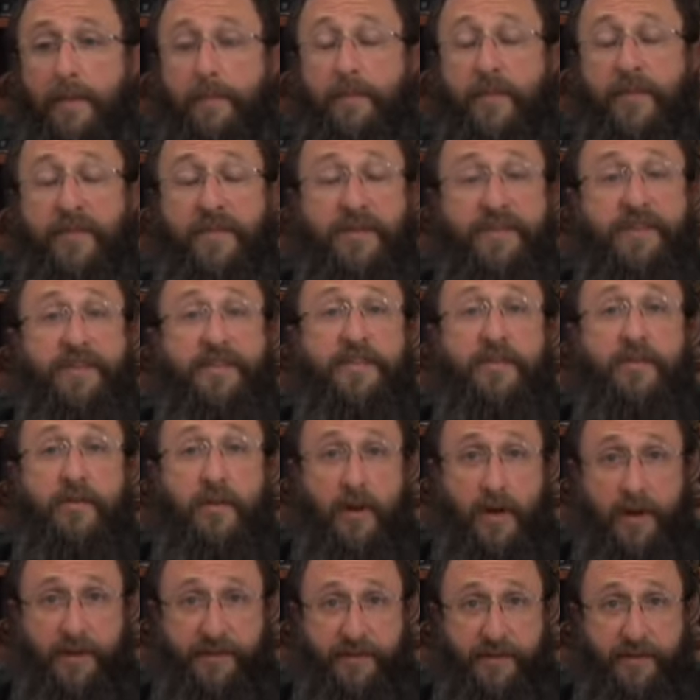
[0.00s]
But this is
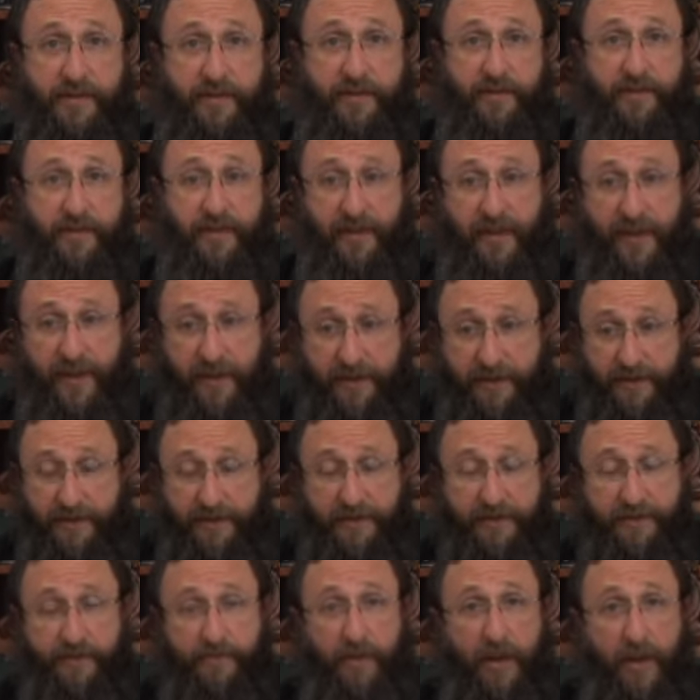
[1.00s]
not the
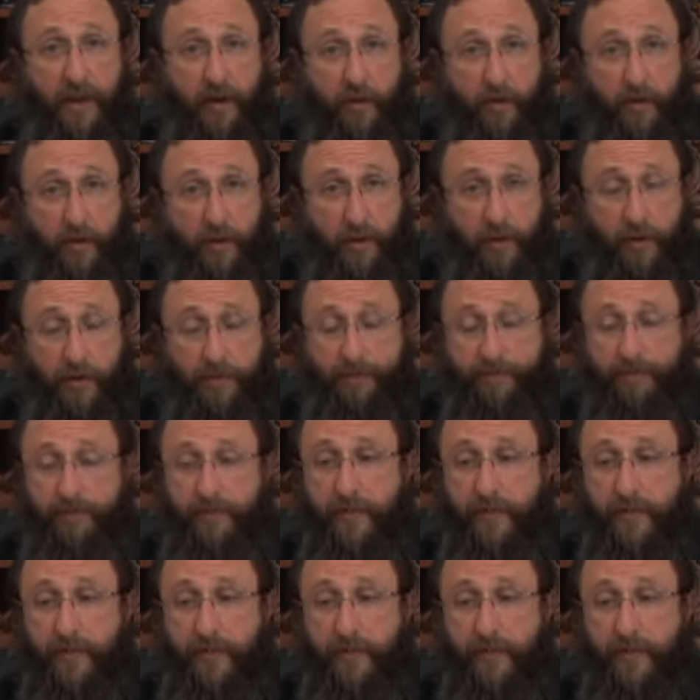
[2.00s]
case at all.